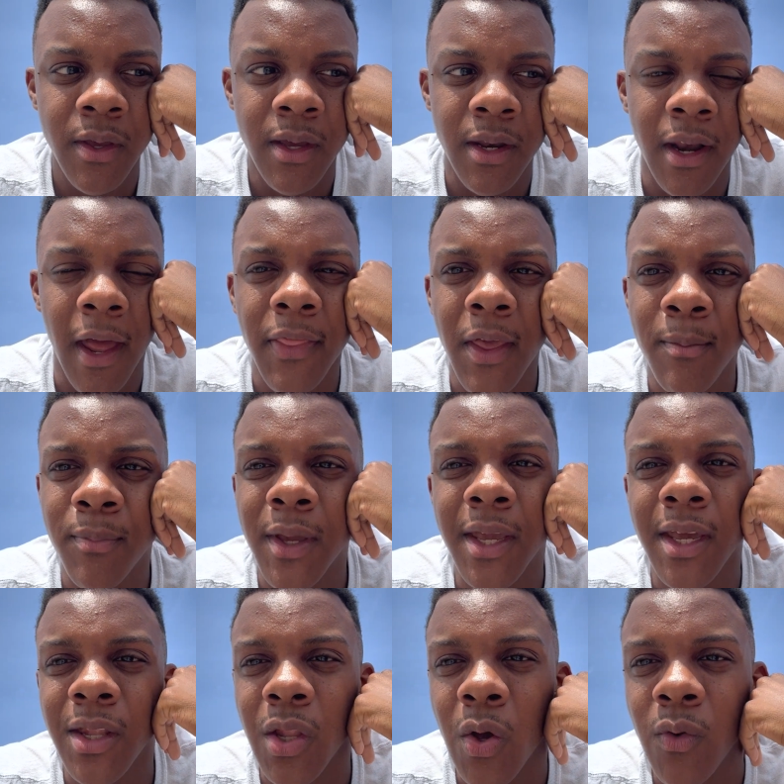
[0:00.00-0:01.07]
Not that being
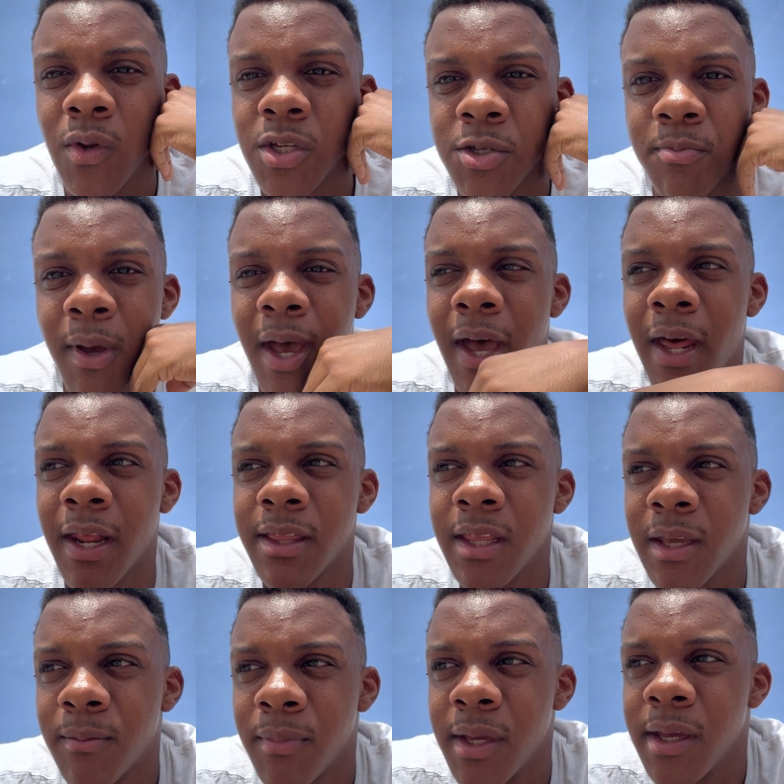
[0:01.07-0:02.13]
alone is bad. I
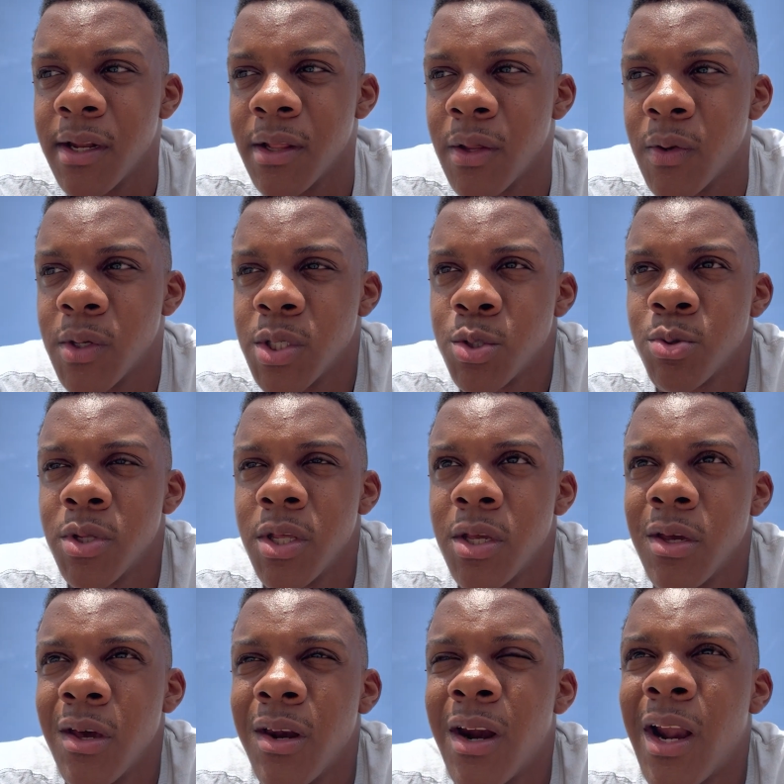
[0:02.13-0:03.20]
think being alone is really
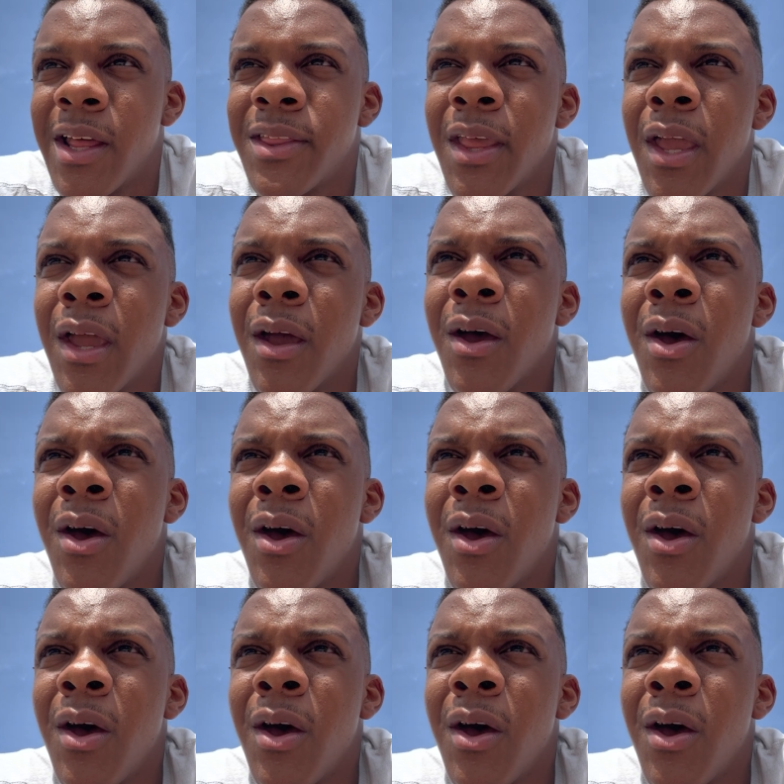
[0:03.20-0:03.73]
good, and I think